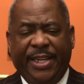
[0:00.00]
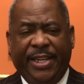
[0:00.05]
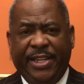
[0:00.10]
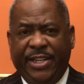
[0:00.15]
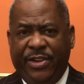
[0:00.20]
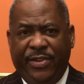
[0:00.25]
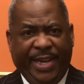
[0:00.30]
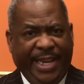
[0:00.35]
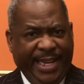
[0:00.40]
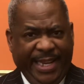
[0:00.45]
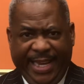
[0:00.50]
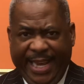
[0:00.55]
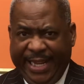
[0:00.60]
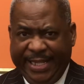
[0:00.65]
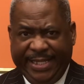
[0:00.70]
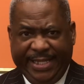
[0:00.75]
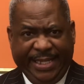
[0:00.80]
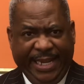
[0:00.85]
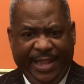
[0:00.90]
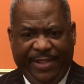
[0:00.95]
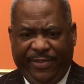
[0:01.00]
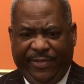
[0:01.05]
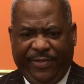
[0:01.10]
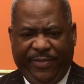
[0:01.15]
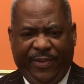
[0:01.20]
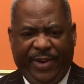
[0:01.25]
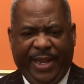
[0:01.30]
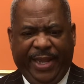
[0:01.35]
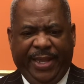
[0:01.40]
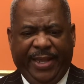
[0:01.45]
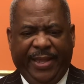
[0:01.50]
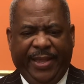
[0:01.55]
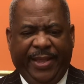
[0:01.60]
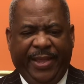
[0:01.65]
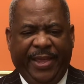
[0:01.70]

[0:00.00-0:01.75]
You can get set free.